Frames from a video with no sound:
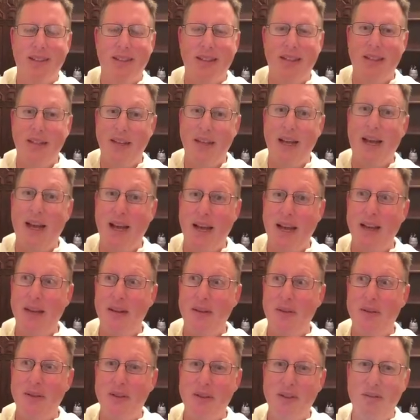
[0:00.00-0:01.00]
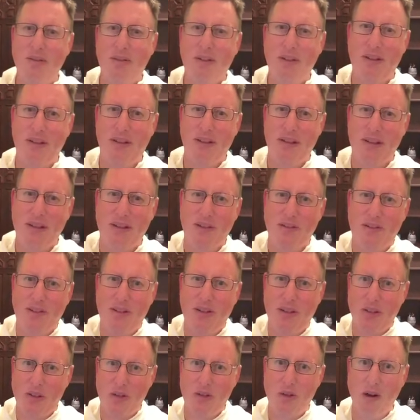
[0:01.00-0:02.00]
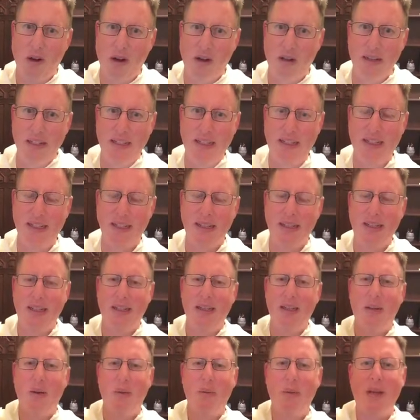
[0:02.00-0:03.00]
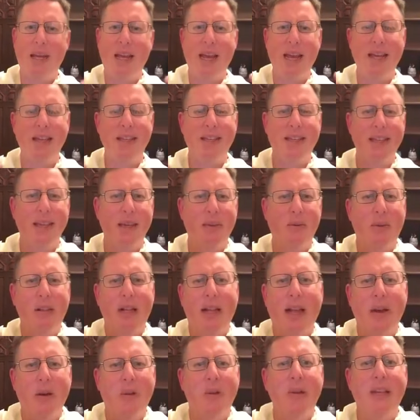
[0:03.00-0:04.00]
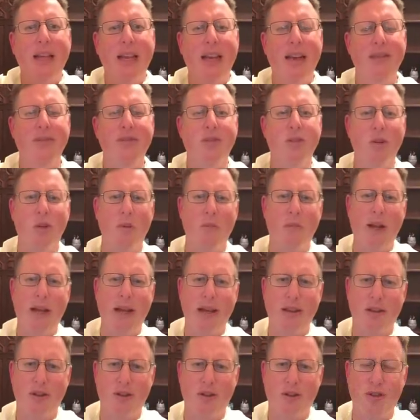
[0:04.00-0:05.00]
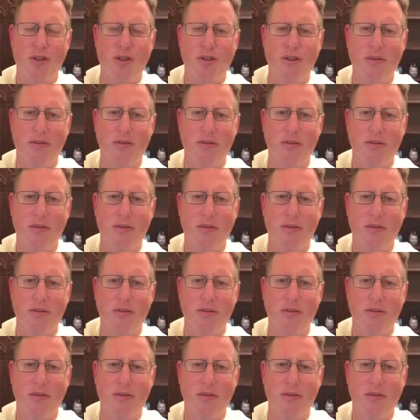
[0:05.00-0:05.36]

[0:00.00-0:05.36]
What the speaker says: and I know this very, very strongly, we can't say, well, I only have so much.